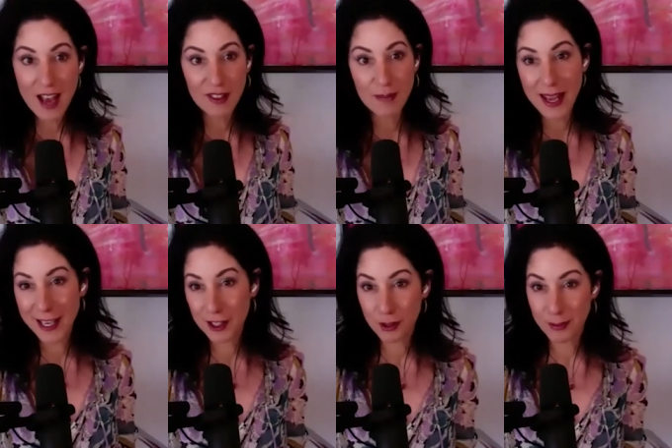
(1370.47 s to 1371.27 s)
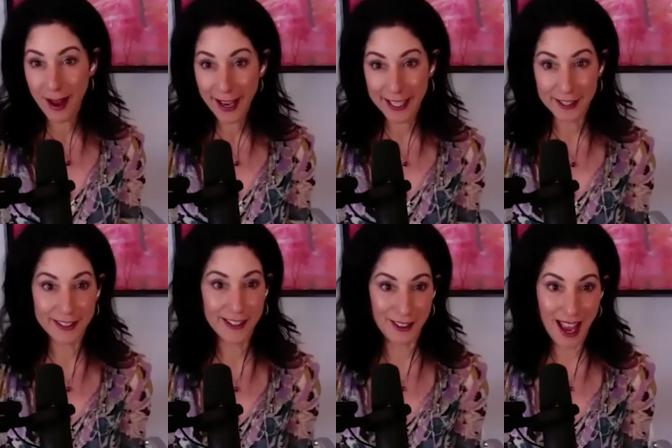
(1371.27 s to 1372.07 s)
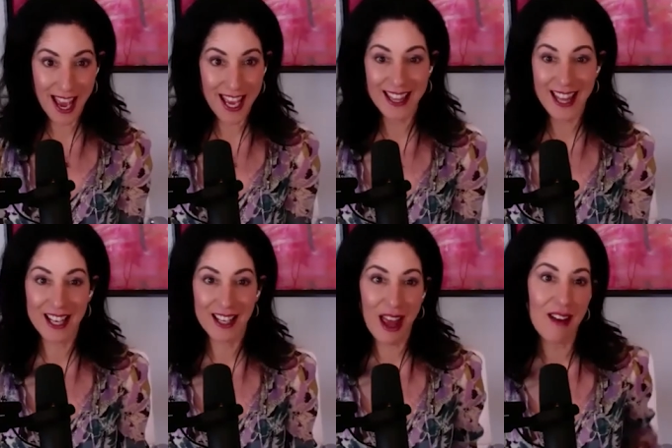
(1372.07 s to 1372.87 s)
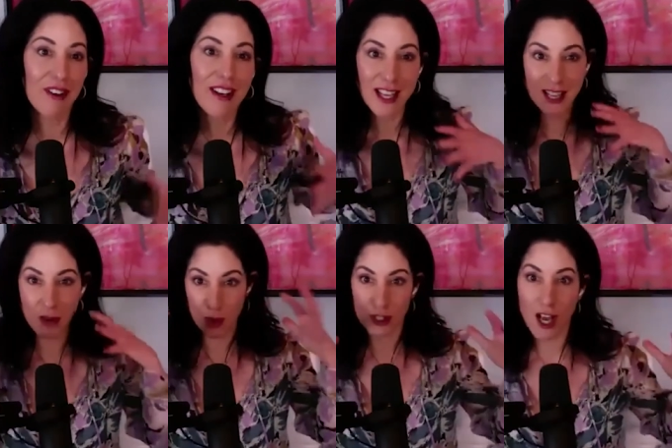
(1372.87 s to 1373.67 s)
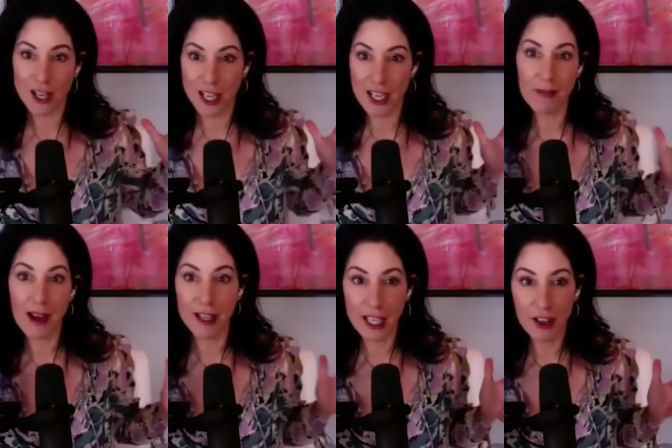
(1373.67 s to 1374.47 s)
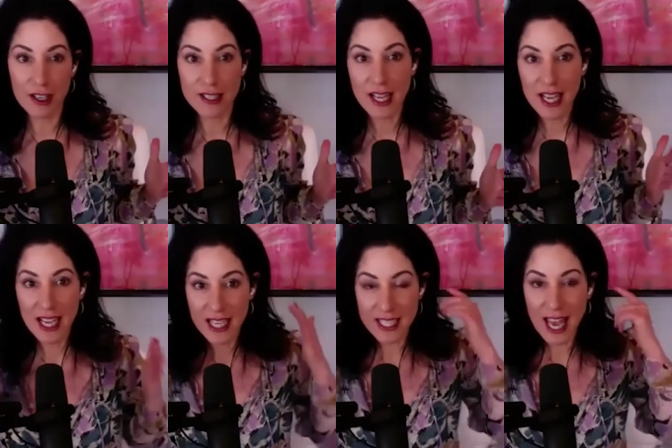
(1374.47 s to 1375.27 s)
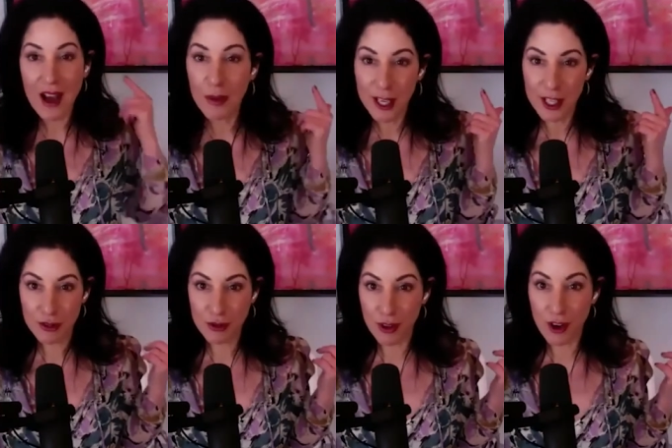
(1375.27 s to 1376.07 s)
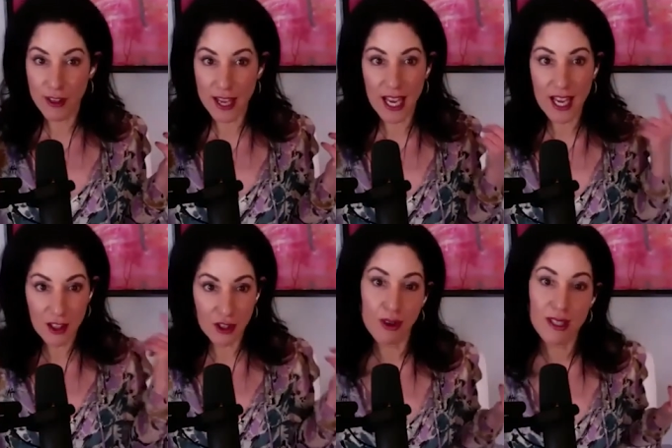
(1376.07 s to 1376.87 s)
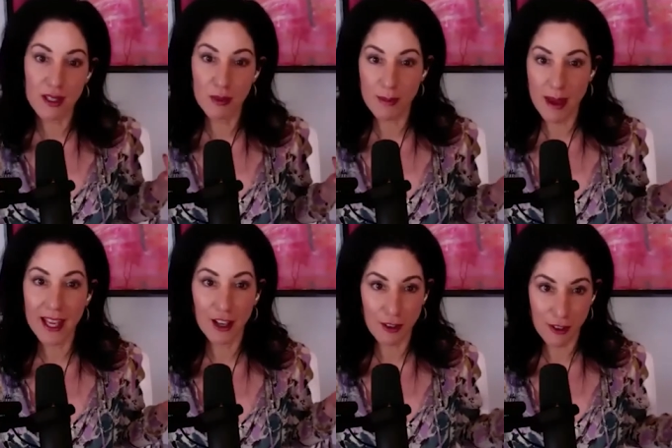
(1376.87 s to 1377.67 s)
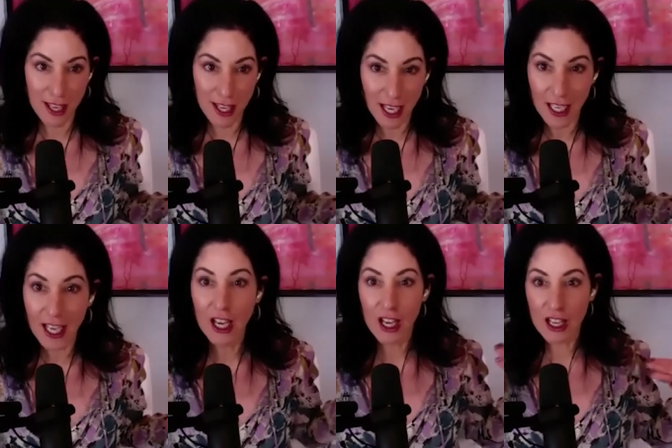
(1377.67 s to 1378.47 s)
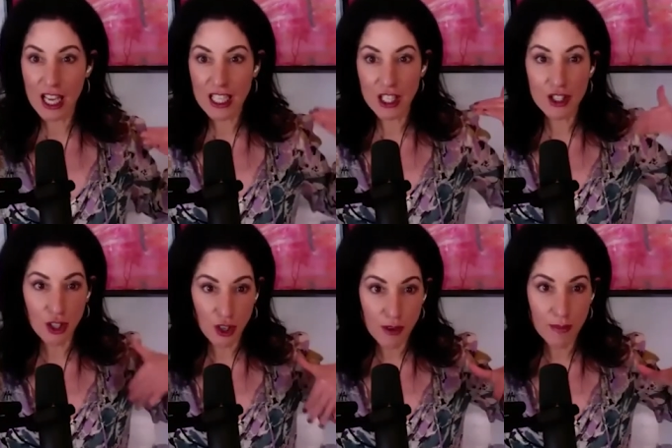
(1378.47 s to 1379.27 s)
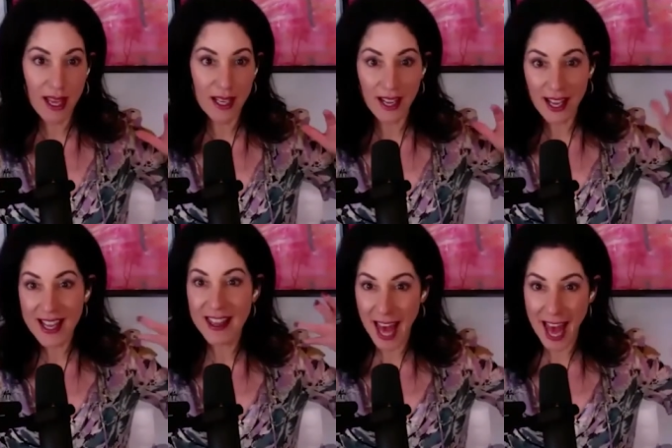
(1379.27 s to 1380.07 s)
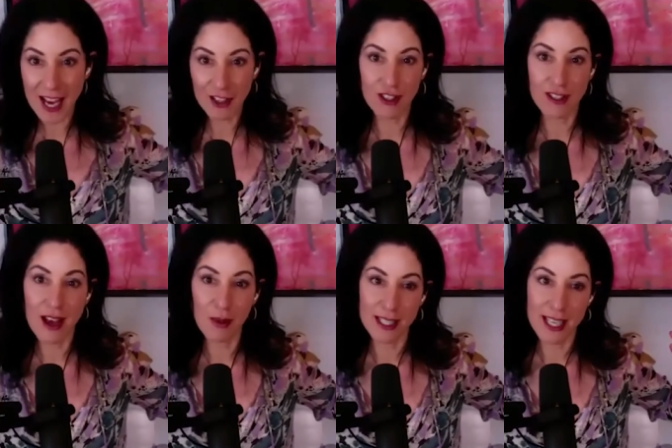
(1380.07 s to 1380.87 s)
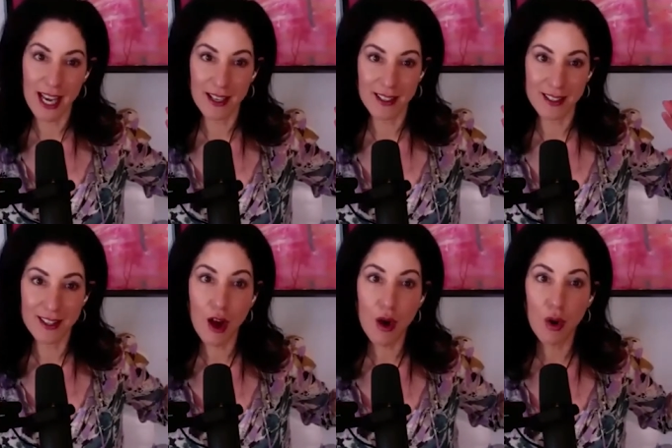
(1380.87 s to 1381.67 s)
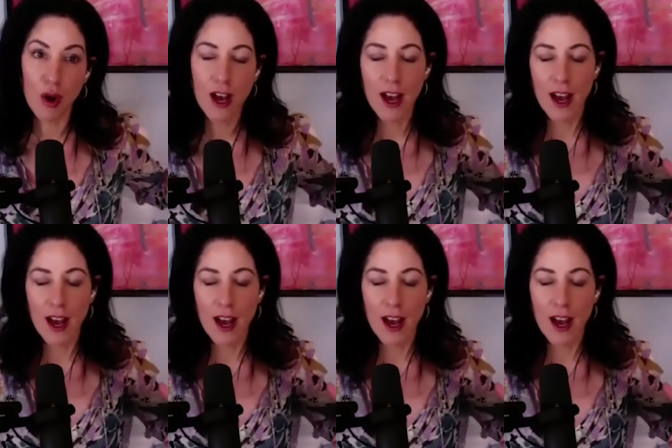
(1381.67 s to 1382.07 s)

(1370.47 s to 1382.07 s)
you have to manage your mind, okay? But everything that we're talking about here is, is how we control our thinking. The choices we make in our thinking determine the actions that we take. So,